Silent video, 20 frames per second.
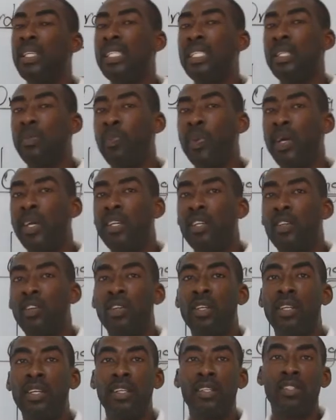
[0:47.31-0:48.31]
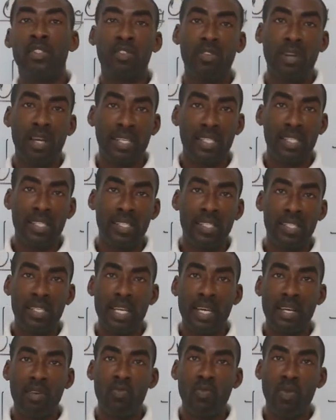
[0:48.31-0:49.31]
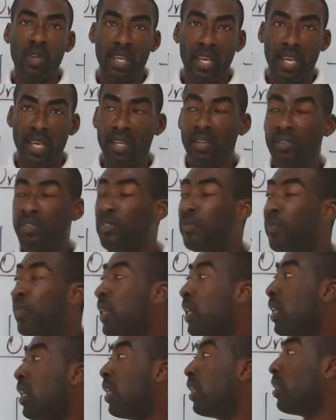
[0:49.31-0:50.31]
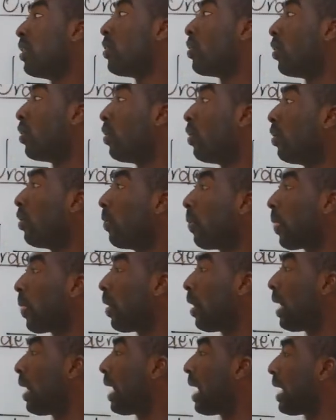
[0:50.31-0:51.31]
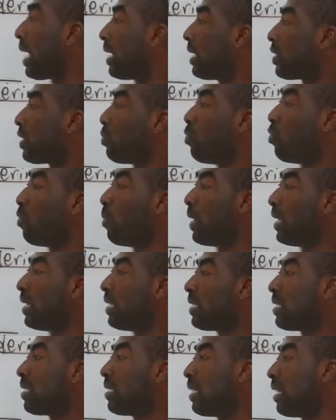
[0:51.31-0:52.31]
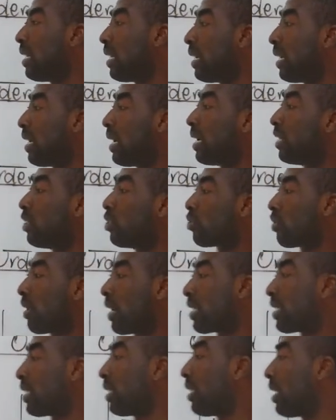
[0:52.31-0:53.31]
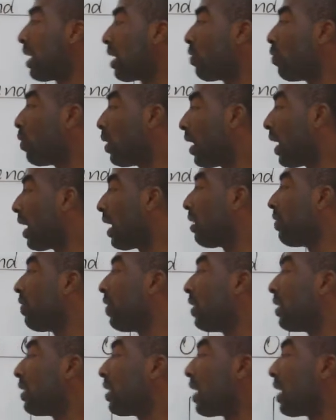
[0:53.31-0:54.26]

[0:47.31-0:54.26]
depending on the instructions that we have. So at this moment the instruction that we have is